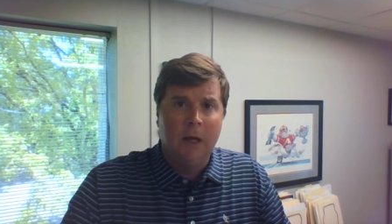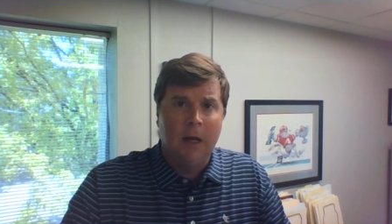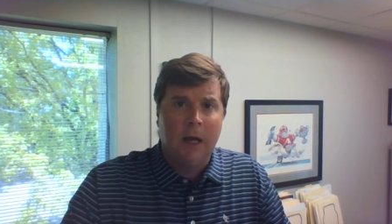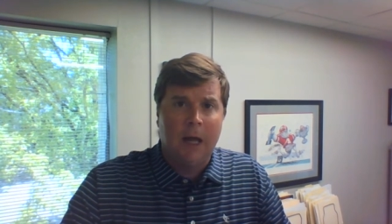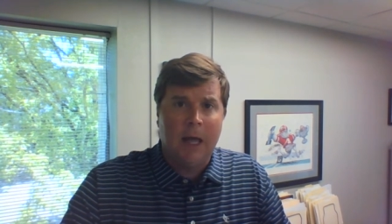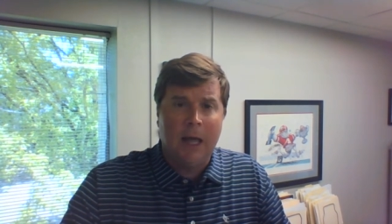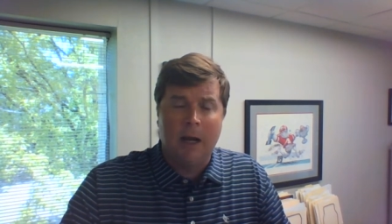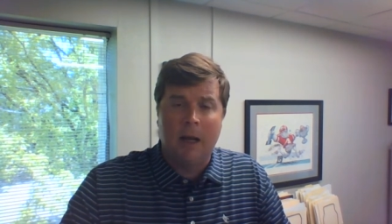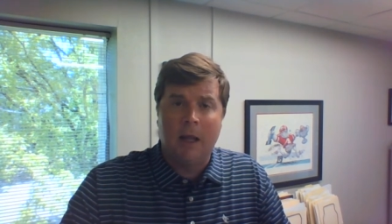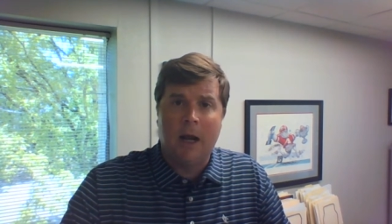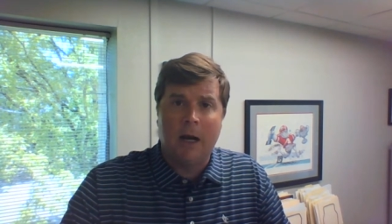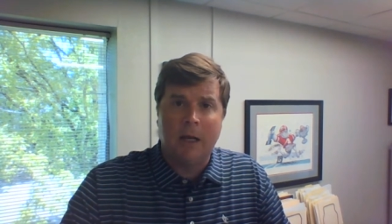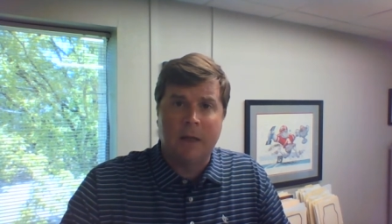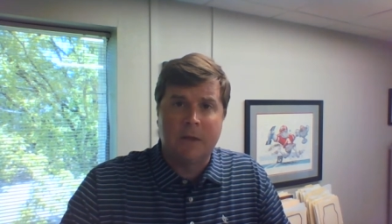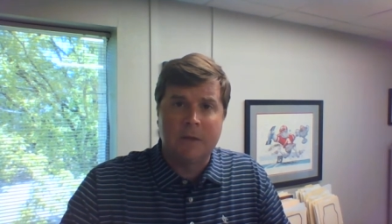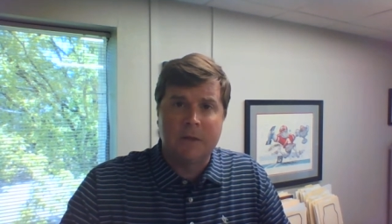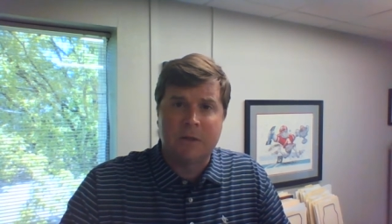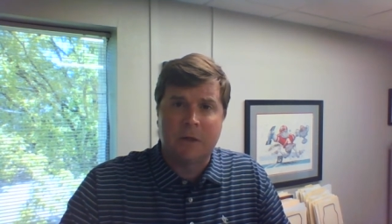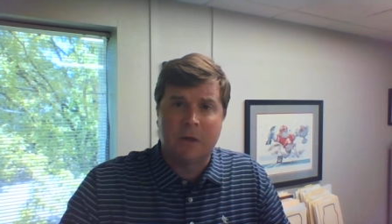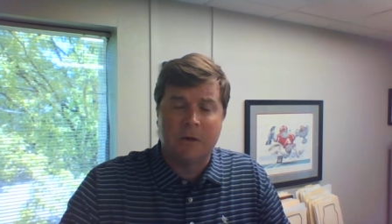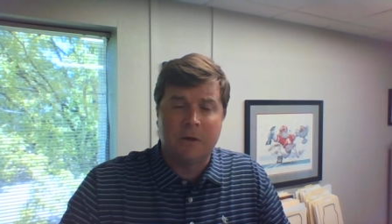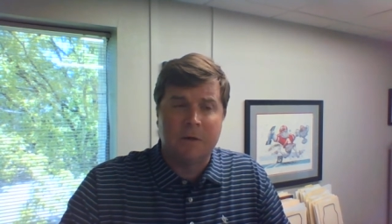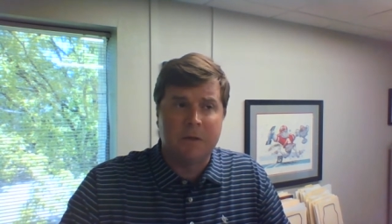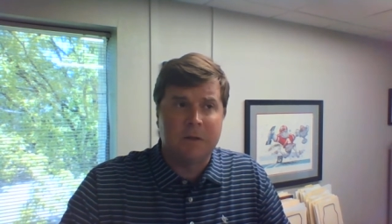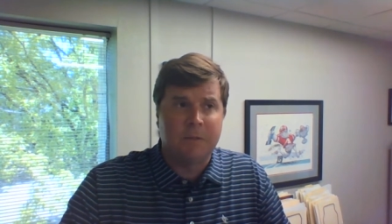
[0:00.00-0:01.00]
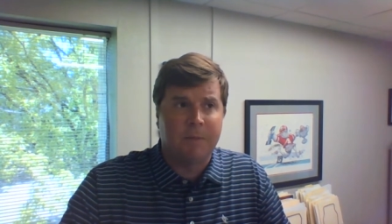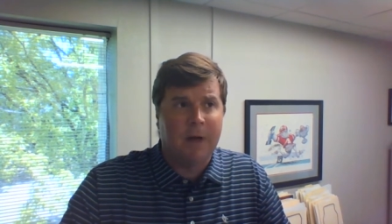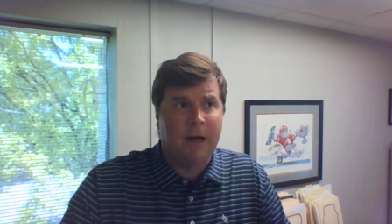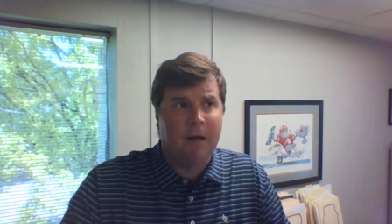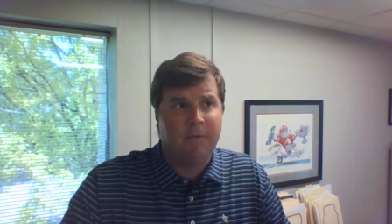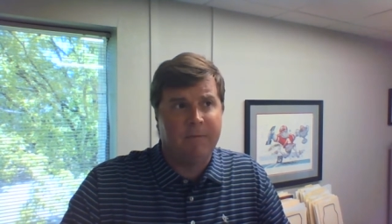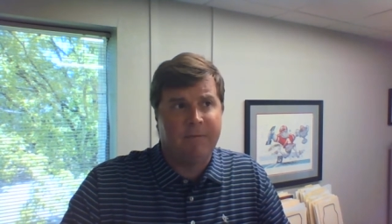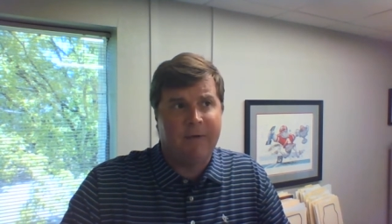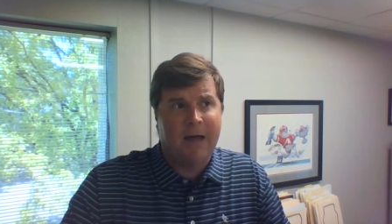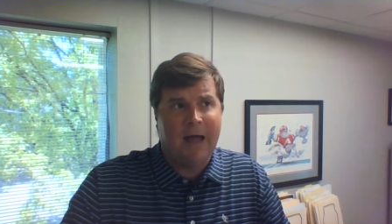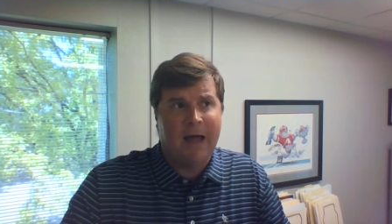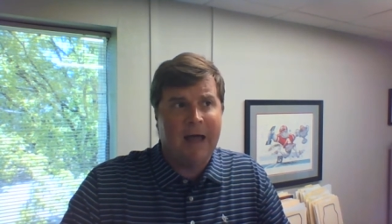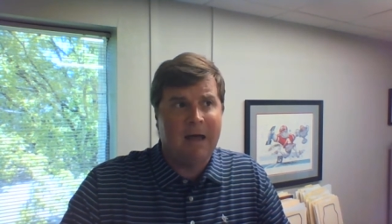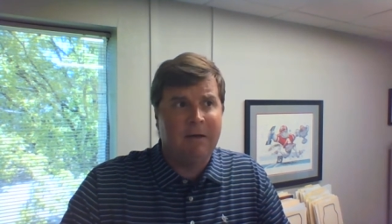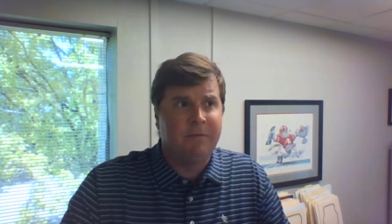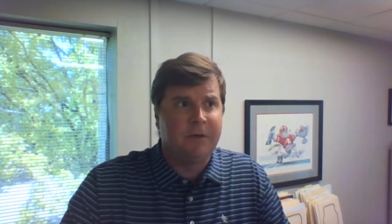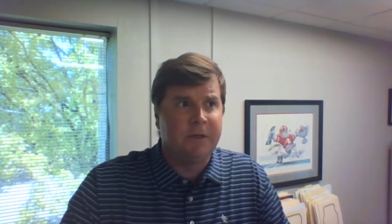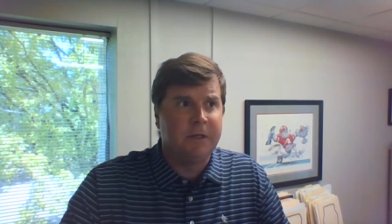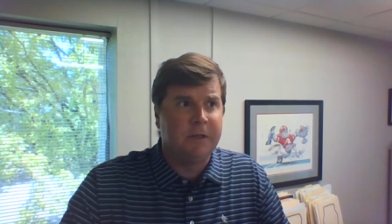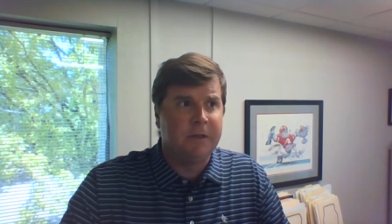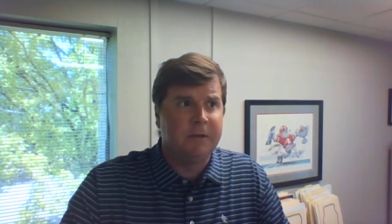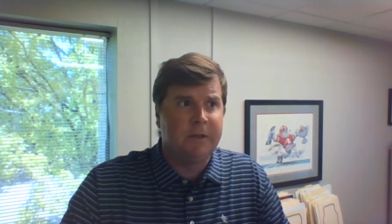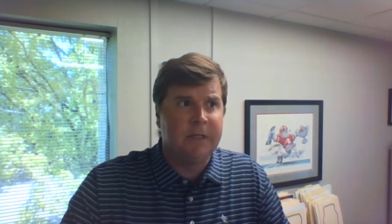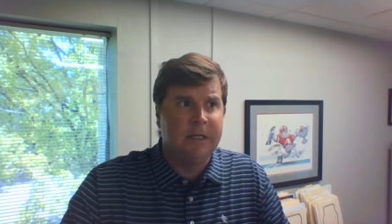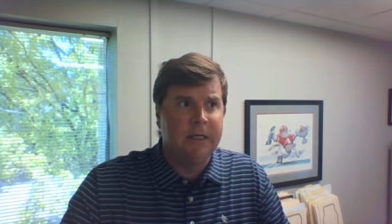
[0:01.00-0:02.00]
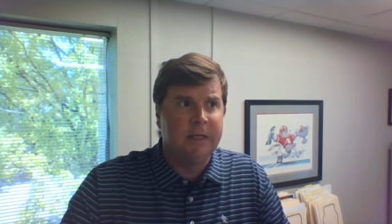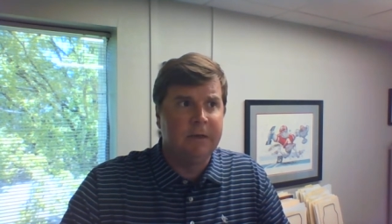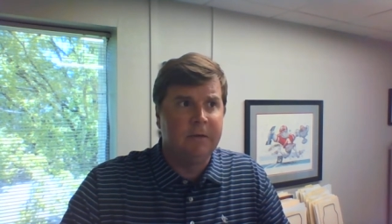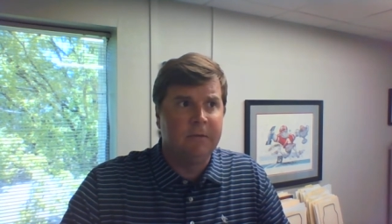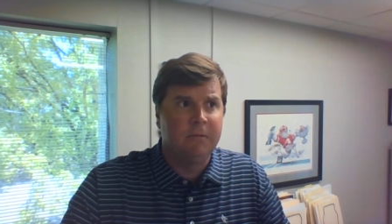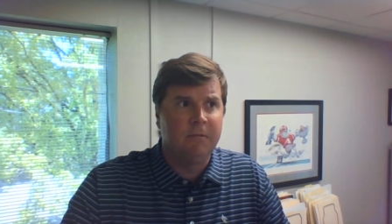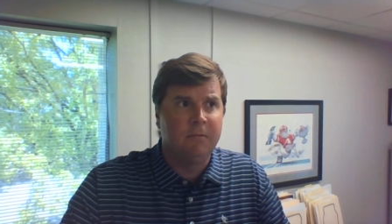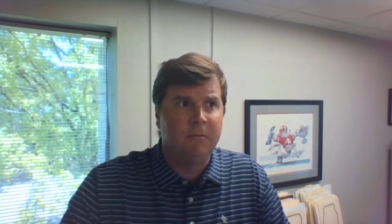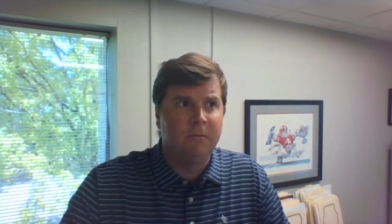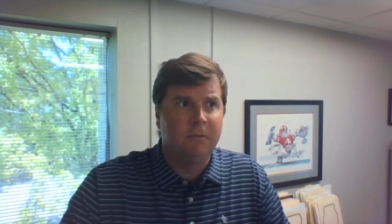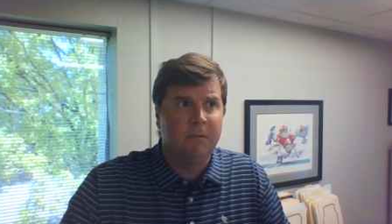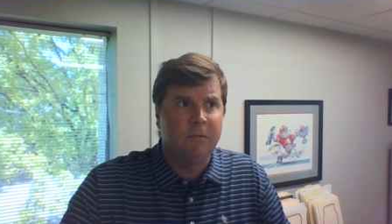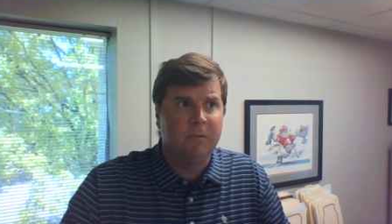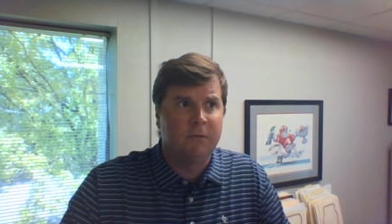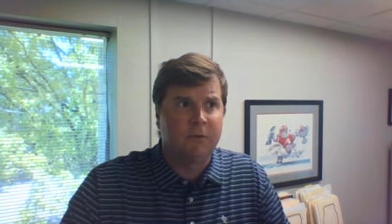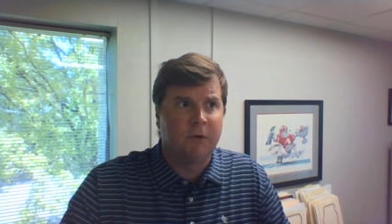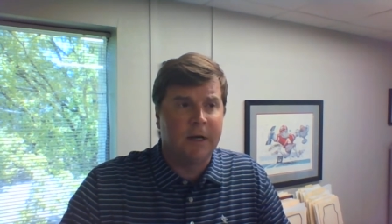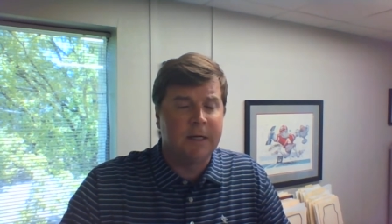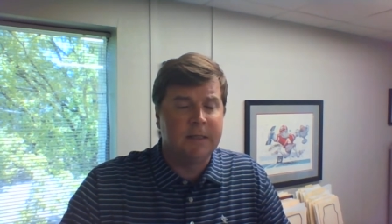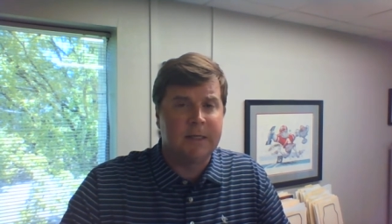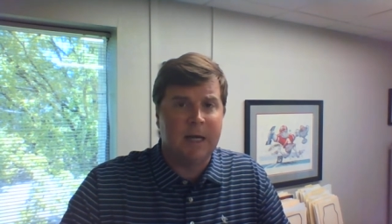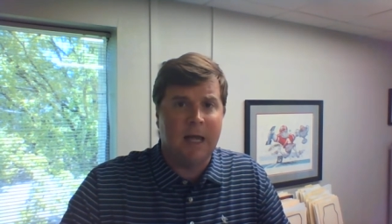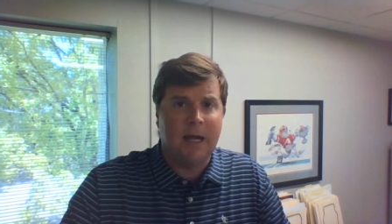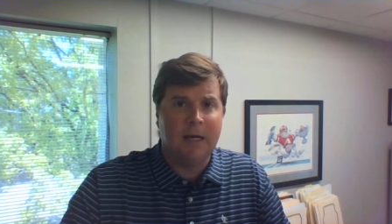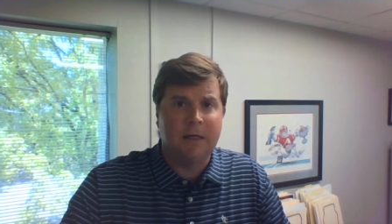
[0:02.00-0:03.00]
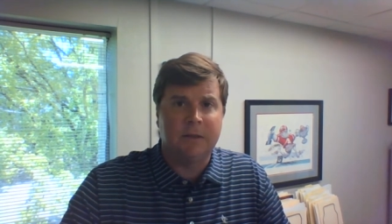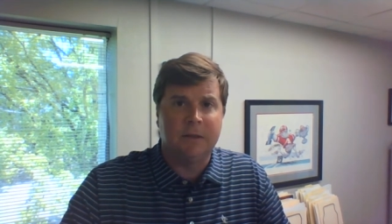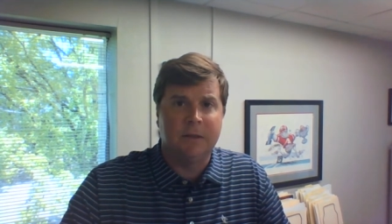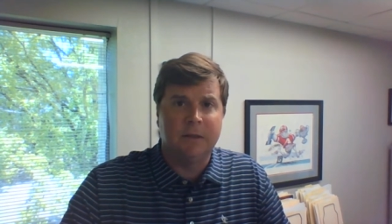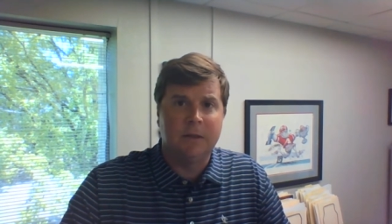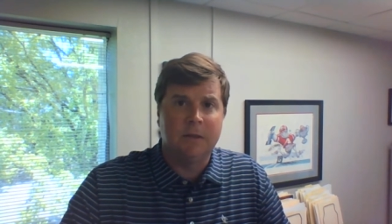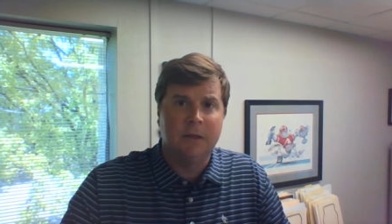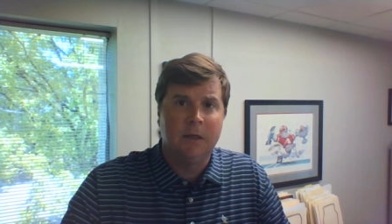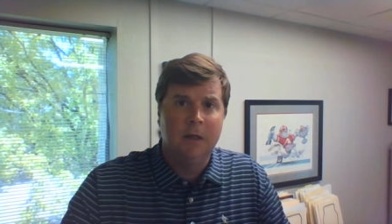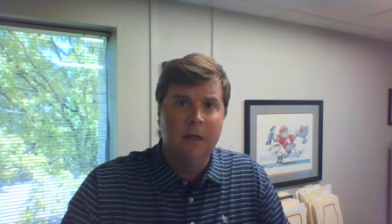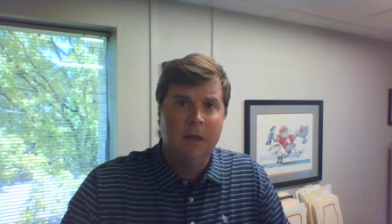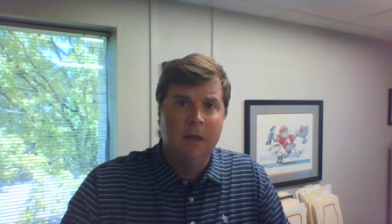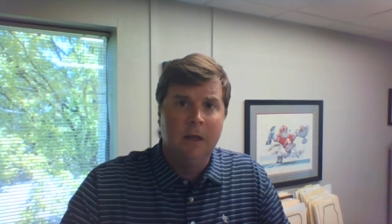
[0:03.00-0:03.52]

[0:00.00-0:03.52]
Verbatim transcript: I had a lot of concerns about five to 10 transactions,